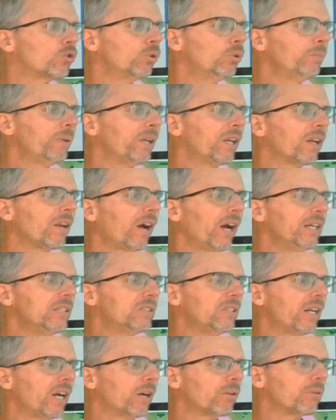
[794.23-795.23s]
It says,
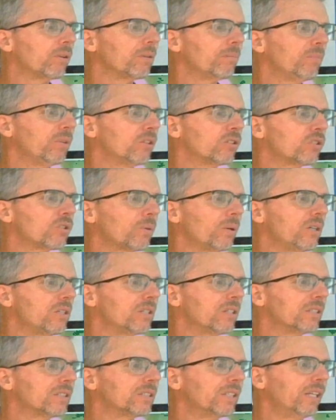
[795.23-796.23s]
the Truman and
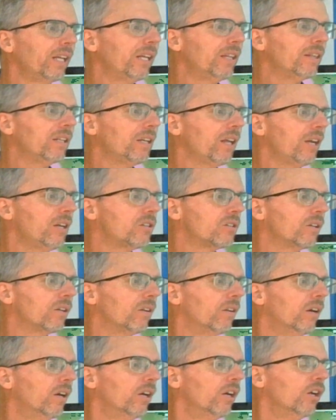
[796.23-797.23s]
Eisenhower
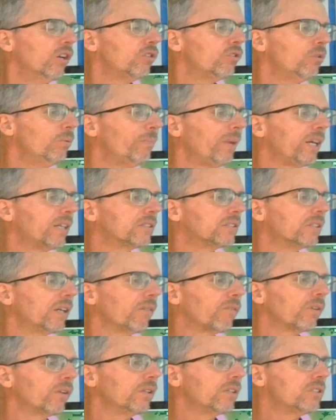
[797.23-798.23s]
administrations led the nation
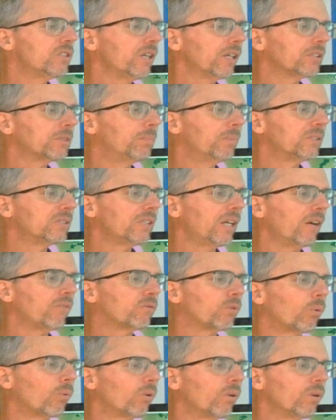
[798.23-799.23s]
to make several
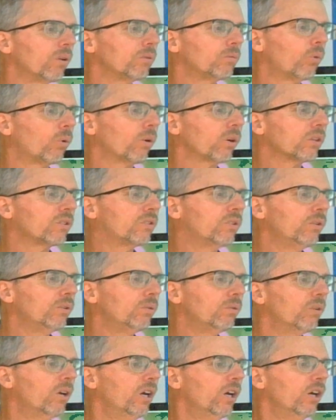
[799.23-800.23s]
adjustments after
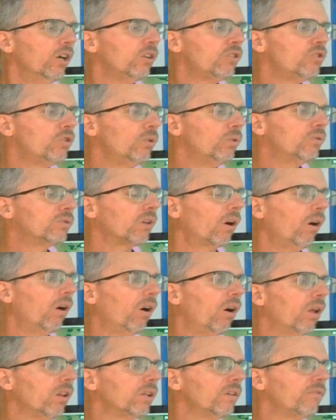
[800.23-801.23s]
World War II.
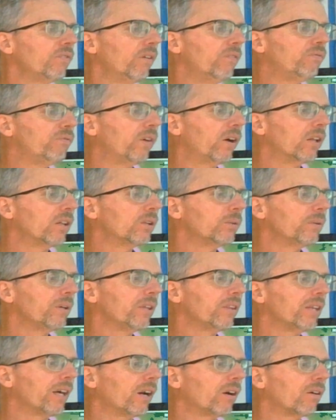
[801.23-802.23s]
Choose
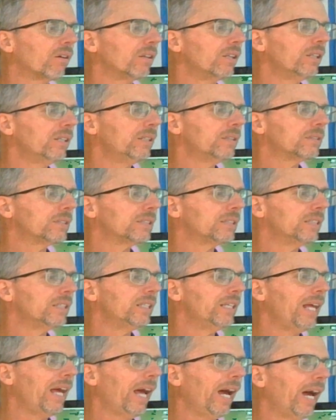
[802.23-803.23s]
all of the following that
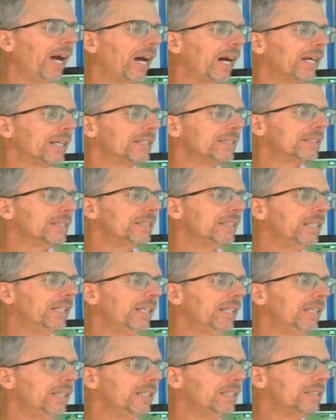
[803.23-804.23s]
are listed
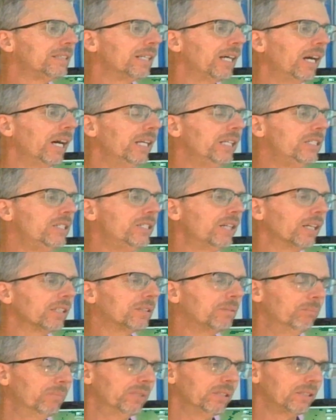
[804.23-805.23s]
as
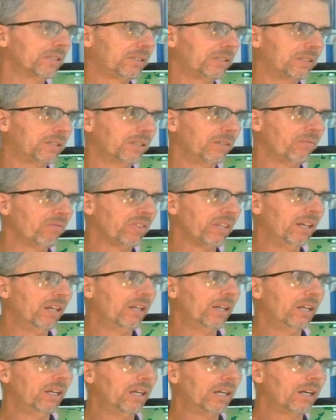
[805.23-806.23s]
these
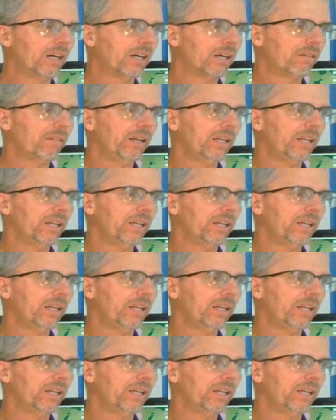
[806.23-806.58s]
adjustments.